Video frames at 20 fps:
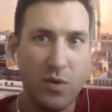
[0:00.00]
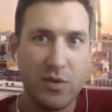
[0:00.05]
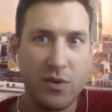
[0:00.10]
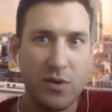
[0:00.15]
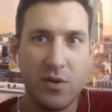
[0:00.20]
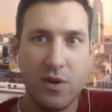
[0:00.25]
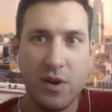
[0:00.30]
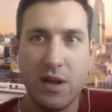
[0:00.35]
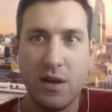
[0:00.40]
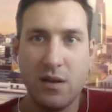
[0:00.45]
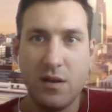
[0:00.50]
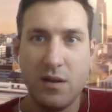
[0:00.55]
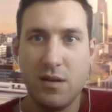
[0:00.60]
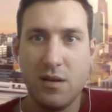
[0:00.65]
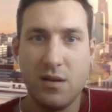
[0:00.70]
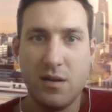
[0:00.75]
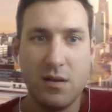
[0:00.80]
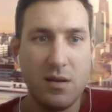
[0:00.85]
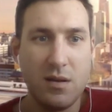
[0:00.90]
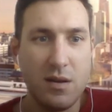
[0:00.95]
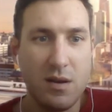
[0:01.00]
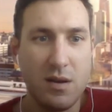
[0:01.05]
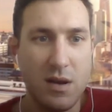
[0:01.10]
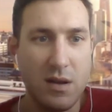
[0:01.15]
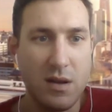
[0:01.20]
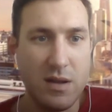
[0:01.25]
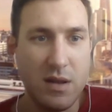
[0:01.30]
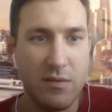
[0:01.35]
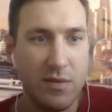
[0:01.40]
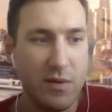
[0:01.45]
great.
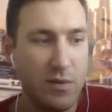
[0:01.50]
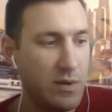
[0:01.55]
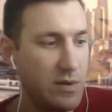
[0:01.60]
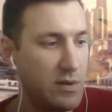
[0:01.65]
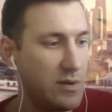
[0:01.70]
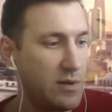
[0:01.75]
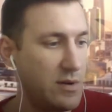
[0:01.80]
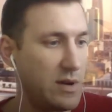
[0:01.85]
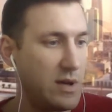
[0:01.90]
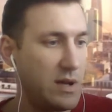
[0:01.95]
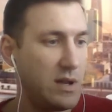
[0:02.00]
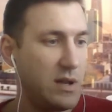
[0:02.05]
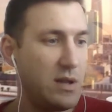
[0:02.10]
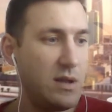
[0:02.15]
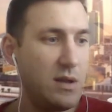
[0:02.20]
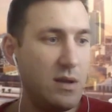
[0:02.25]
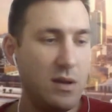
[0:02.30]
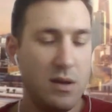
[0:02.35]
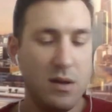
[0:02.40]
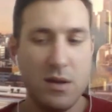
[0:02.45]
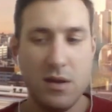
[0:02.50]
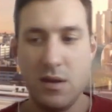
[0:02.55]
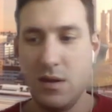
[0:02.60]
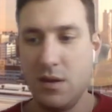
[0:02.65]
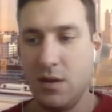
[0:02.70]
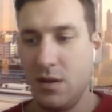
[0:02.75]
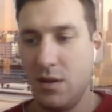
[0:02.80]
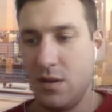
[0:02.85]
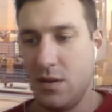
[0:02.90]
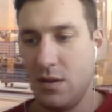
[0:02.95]
Definitely wasn't great.
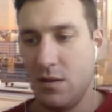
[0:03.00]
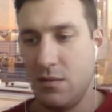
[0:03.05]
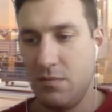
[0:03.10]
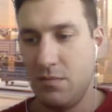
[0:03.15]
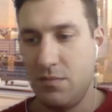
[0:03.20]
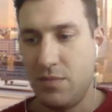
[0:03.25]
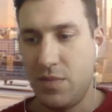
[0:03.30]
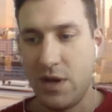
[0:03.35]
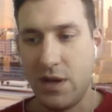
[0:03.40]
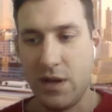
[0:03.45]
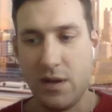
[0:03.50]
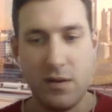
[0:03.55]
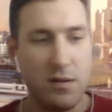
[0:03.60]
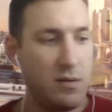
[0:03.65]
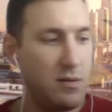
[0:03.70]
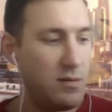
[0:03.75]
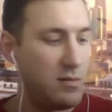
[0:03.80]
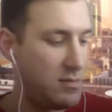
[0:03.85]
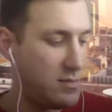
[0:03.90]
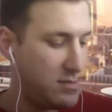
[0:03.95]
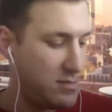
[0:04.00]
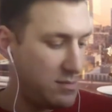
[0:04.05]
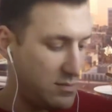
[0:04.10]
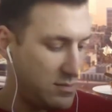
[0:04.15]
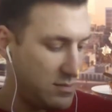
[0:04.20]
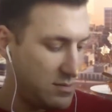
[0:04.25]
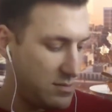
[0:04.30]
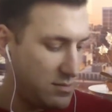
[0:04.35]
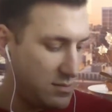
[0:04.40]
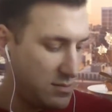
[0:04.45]
But
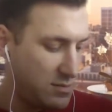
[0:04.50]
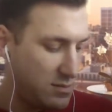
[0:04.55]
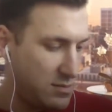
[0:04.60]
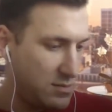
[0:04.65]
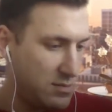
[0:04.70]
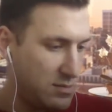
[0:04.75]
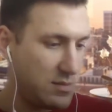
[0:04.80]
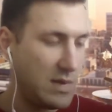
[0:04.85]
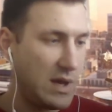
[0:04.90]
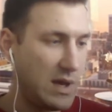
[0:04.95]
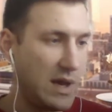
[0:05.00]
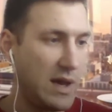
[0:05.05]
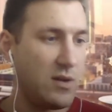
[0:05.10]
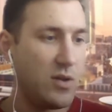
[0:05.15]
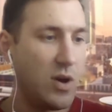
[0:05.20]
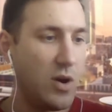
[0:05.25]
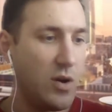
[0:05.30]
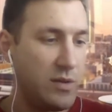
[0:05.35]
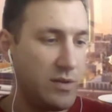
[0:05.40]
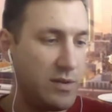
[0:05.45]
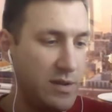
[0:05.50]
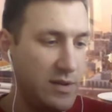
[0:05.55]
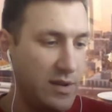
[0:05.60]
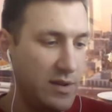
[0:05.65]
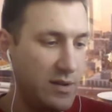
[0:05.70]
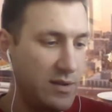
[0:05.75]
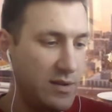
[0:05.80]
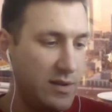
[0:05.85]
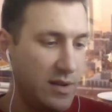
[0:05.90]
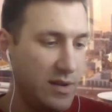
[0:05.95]
I don't know. It
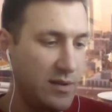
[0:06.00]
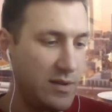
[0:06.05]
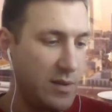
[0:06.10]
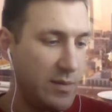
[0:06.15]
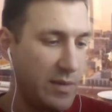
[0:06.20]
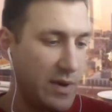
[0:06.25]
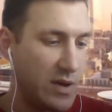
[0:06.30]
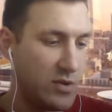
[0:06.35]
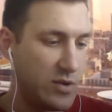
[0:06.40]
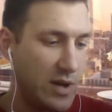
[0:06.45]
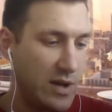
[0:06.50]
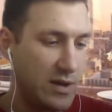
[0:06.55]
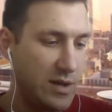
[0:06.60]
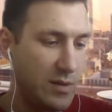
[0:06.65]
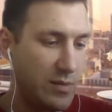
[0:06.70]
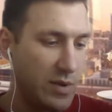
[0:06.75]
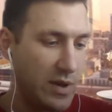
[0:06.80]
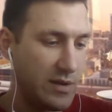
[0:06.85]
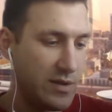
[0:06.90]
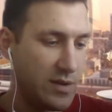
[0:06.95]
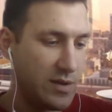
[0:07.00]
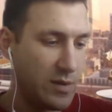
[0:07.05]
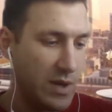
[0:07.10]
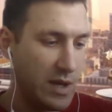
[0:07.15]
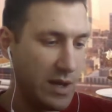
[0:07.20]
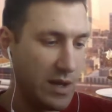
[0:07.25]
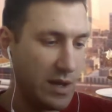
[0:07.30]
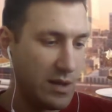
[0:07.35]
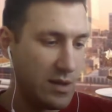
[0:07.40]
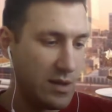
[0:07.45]
doesn't seem like a JT place to me.